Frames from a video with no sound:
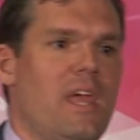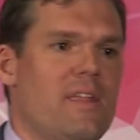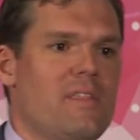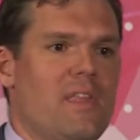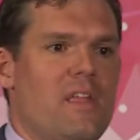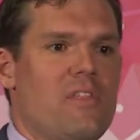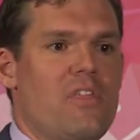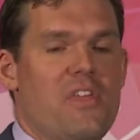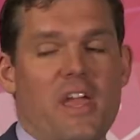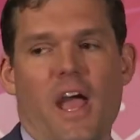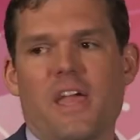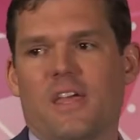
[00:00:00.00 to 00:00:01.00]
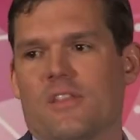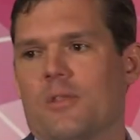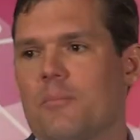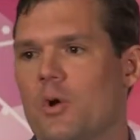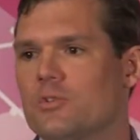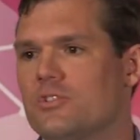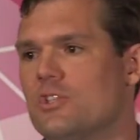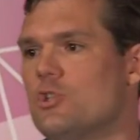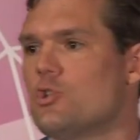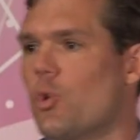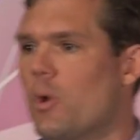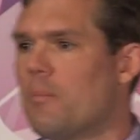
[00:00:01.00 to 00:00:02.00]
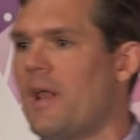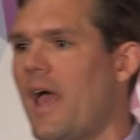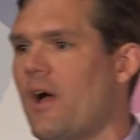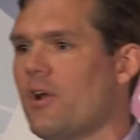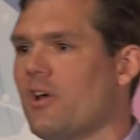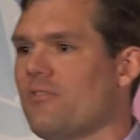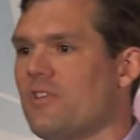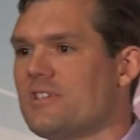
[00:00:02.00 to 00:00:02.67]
and the thing I get the most enjoyment out of,